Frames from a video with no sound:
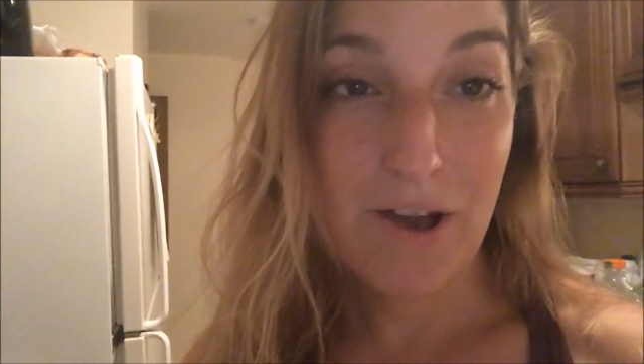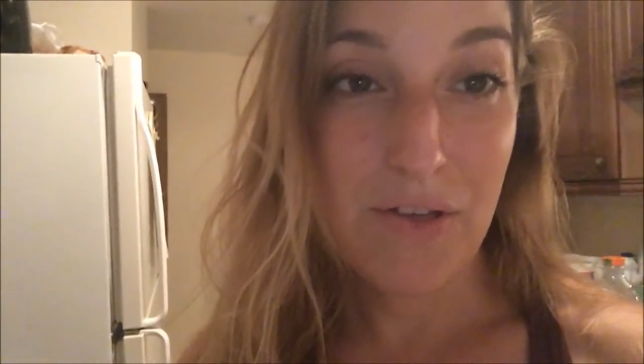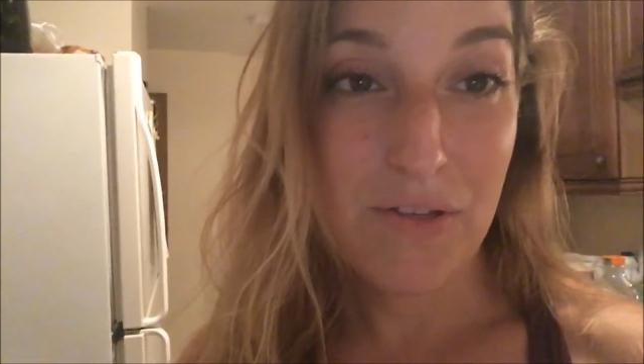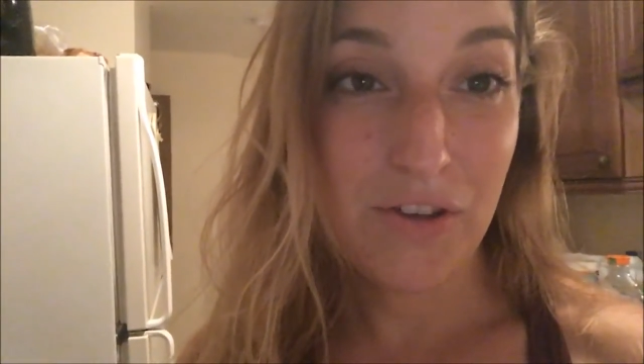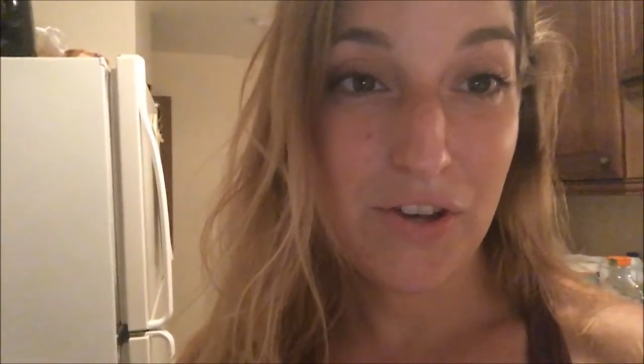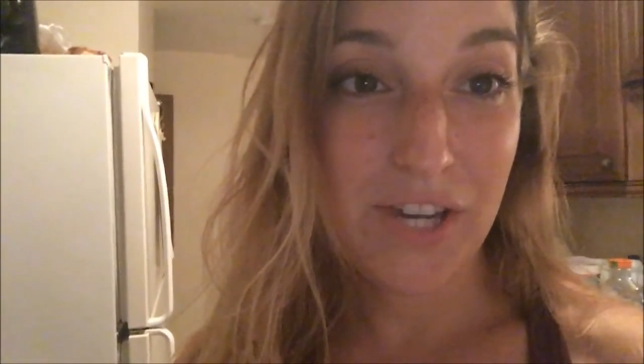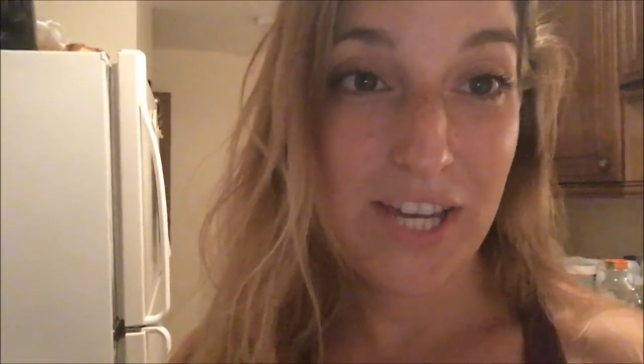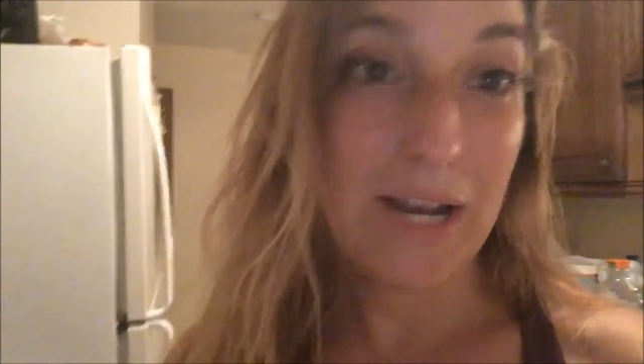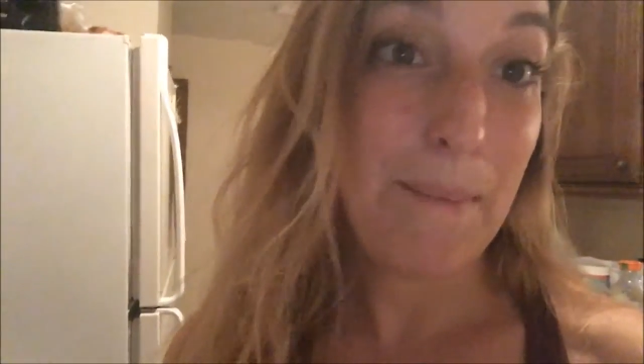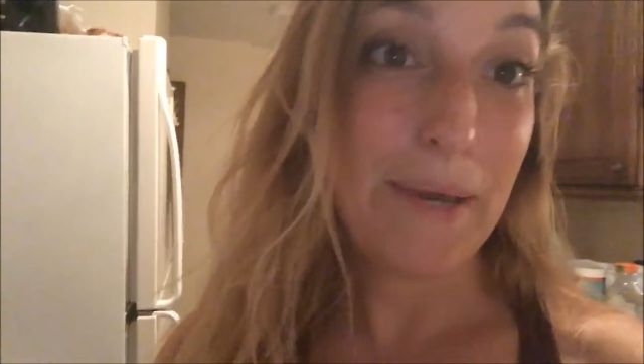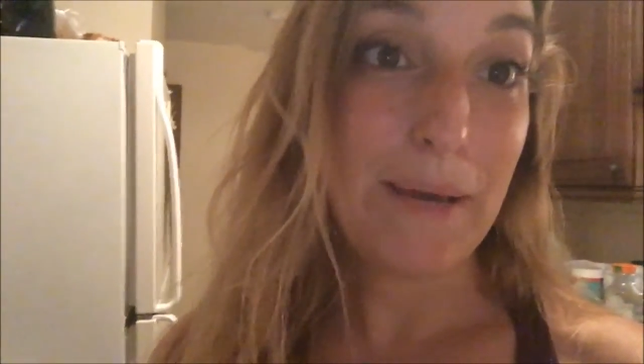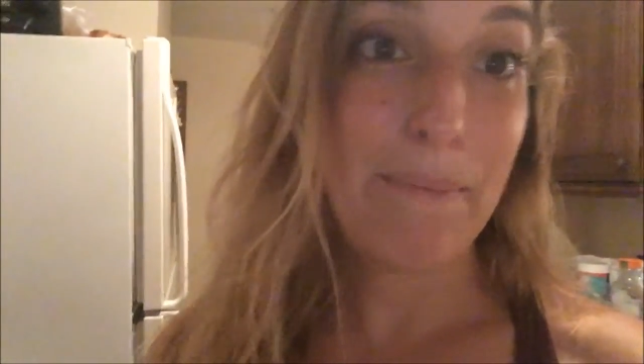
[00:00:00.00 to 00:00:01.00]
rather than cooking
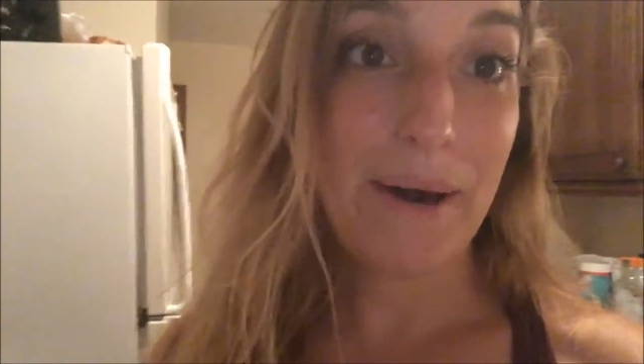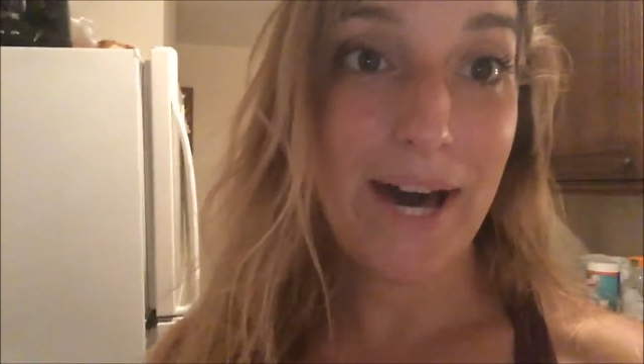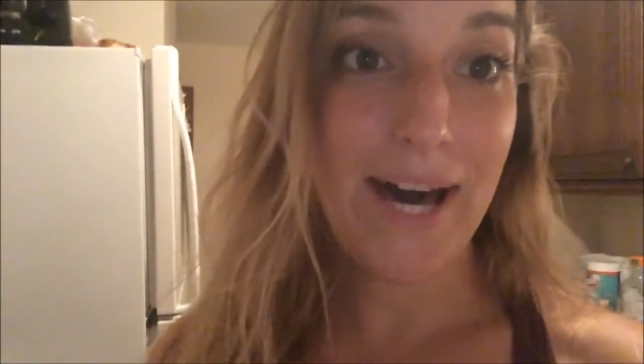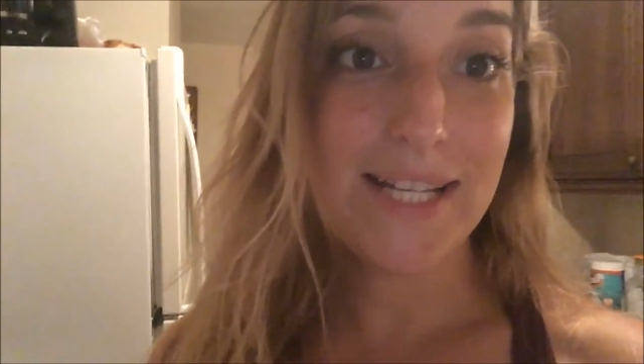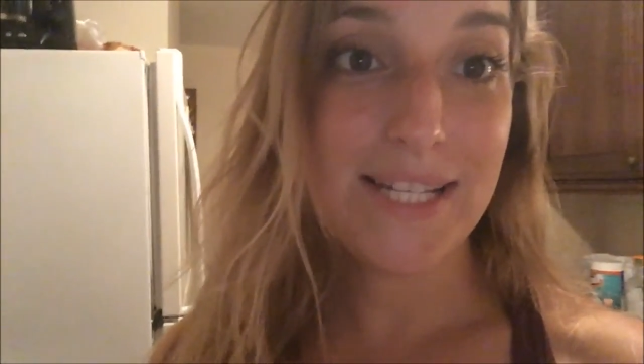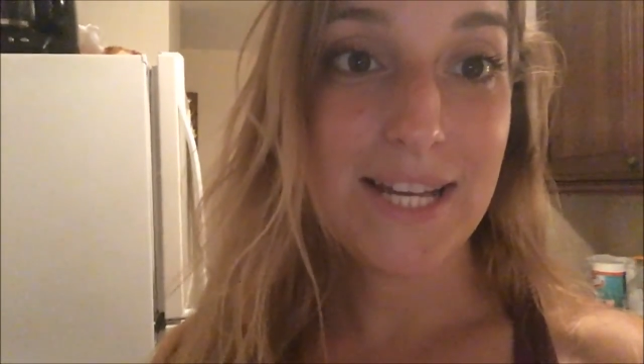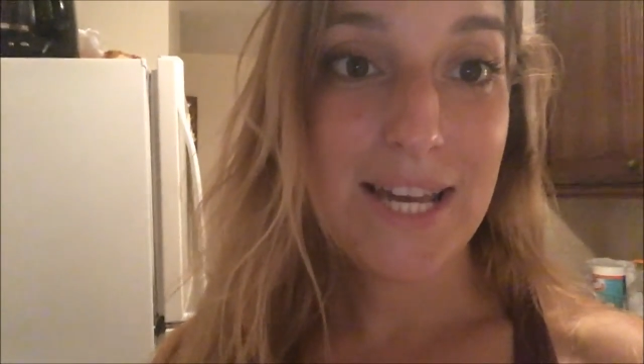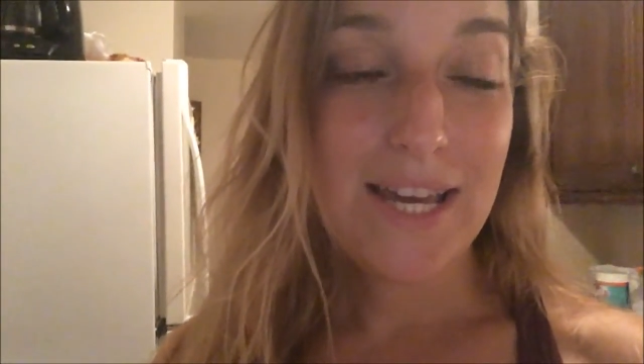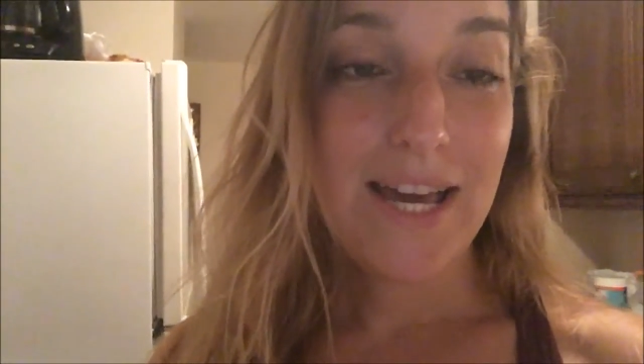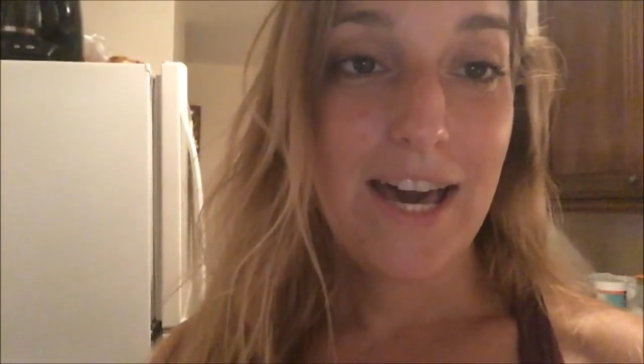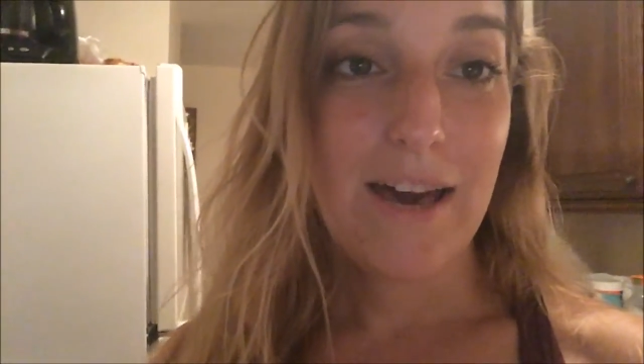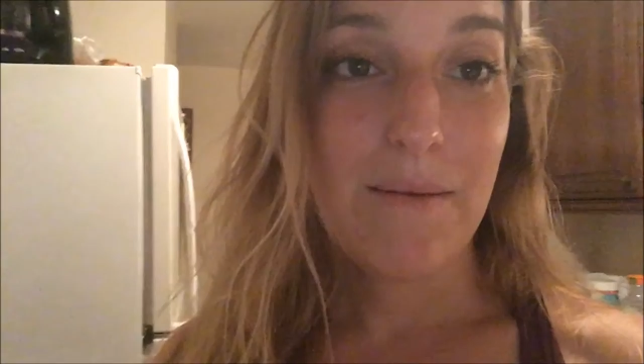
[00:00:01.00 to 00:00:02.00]
in a big pot
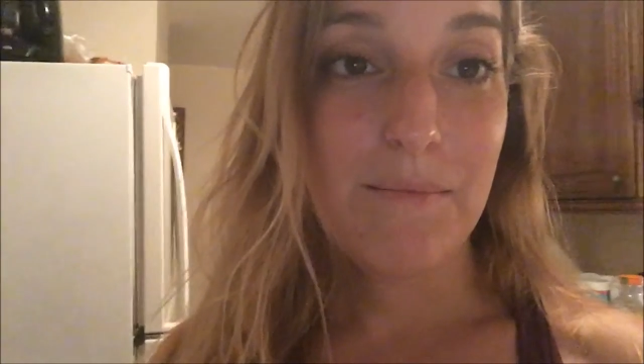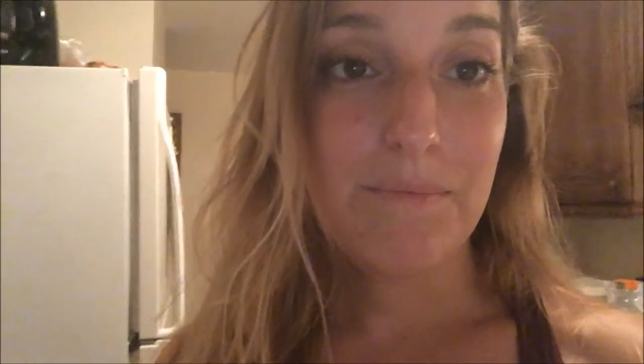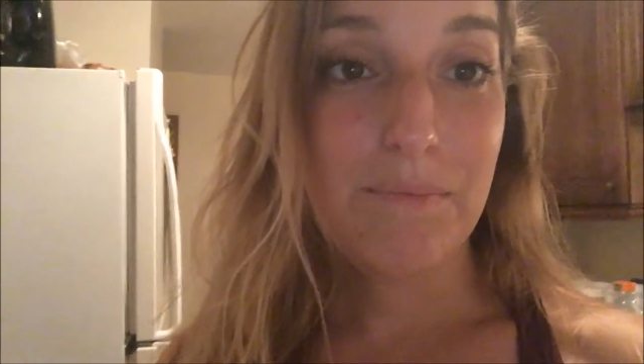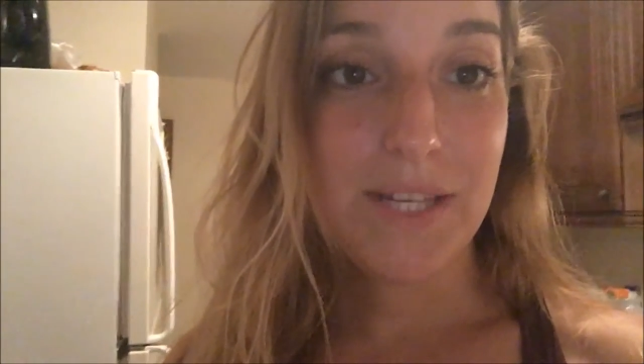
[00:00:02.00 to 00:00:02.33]
um,